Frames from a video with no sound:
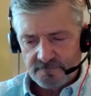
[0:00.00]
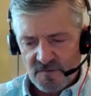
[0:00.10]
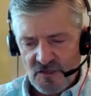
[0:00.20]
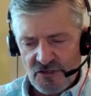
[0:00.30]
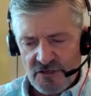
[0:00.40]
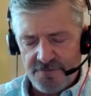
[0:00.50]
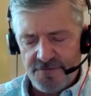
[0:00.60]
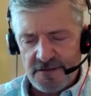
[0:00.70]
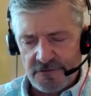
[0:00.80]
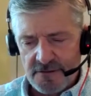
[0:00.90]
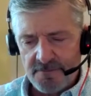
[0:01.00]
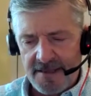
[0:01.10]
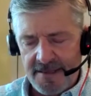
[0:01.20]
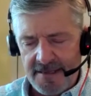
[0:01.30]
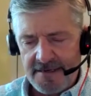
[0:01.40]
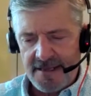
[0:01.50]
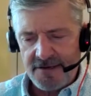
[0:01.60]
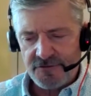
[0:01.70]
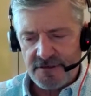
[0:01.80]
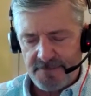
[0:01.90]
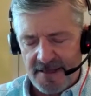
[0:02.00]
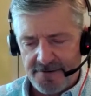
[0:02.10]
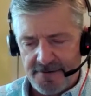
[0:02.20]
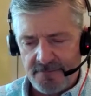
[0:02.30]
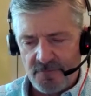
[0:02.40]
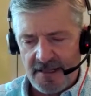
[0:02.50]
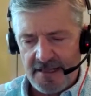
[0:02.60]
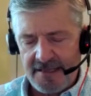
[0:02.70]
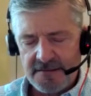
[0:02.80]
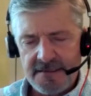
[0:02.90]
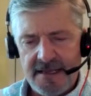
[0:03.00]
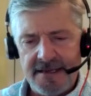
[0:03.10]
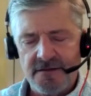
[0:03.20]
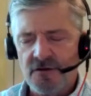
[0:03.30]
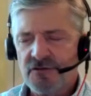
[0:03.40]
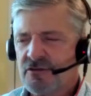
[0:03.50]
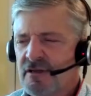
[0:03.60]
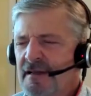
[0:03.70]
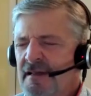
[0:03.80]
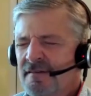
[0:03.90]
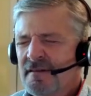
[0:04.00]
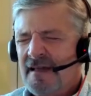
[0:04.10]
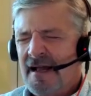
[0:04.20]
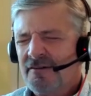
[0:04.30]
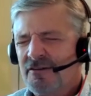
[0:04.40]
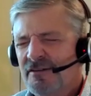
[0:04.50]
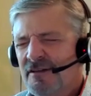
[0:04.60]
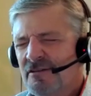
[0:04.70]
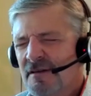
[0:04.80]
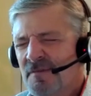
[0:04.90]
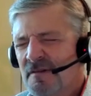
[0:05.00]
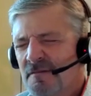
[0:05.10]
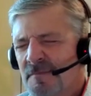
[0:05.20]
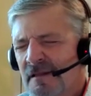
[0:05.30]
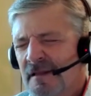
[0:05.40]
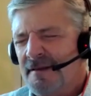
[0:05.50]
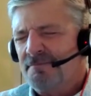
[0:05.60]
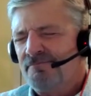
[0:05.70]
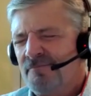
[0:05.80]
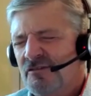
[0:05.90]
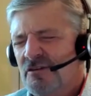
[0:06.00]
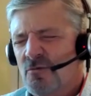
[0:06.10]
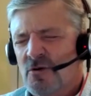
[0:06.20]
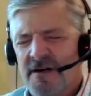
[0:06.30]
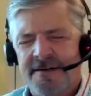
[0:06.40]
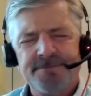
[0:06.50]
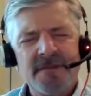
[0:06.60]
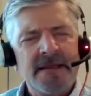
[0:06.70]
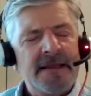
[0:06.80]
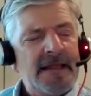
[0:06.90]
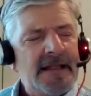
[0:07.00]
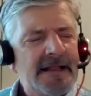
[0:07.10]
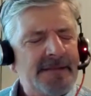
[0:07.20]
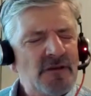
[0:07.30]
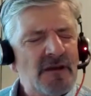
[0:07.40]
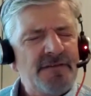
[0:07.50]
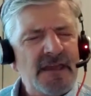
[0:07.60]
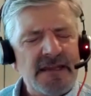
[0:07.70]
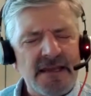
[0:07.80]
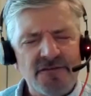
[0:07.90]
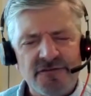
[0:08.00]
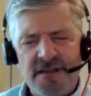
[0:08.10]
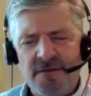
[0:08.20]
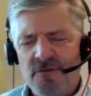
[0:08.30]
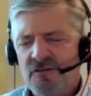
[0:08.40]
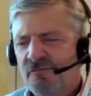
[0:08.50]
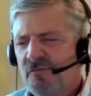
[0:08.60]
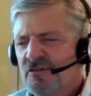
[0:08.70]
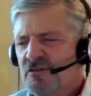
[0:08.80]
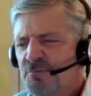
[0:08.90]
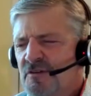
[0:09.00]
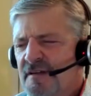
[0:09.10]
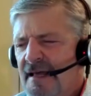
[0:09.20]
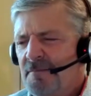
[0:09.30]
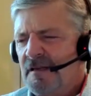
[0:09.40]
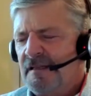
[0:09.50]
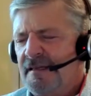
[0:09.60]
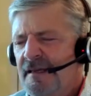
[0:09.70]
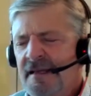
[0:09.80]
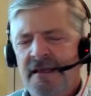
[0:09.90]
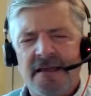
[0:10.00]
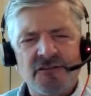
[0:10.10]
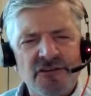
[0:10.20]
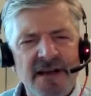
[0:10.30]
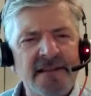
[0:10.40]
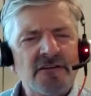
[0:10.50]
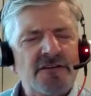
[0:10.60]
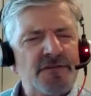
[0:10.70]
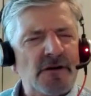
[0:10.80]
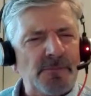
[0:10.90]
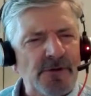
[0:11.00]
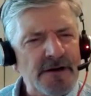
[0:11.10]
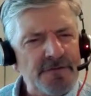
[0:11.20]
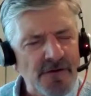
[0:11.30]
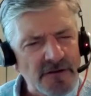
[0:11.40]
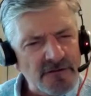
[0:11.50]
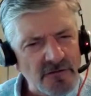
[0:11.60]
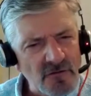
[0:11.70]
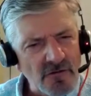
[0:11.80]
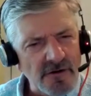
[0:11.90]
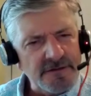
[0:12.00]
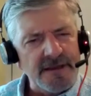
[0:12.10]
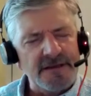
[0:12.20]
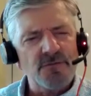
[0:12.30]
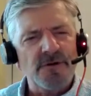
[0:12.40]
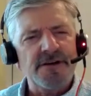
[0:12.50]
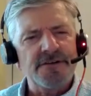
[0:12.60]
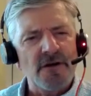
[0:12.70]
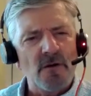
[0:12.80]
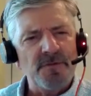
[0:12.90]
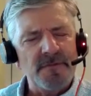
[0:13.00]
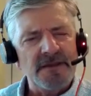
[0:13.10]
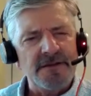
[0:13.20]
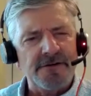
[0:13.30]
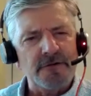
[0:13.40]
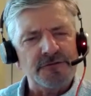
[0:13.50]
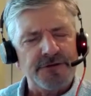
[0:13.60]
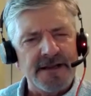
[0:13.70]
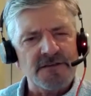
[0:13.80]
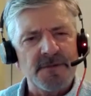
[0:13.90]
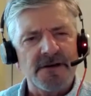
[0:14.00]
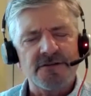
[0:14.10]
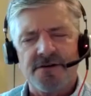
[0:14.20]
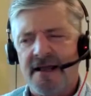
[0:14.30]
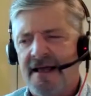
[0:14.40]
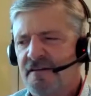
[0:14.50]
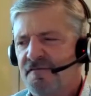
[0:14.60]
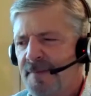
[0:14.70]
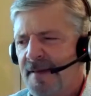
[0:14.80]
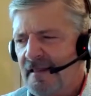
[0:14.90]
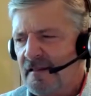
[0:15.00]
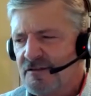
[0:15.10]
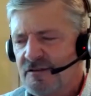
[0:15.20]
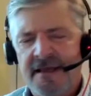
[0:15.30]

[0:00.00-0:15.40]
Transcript: discovery to learn my ADHD better. And when I got the diagnosis, the doctor said something to me like, Mr. Giwerc, you have ADHD, which is predominantly a challenge of your prefrontal cortex, where your dopamine neurotransmitters are out of balance,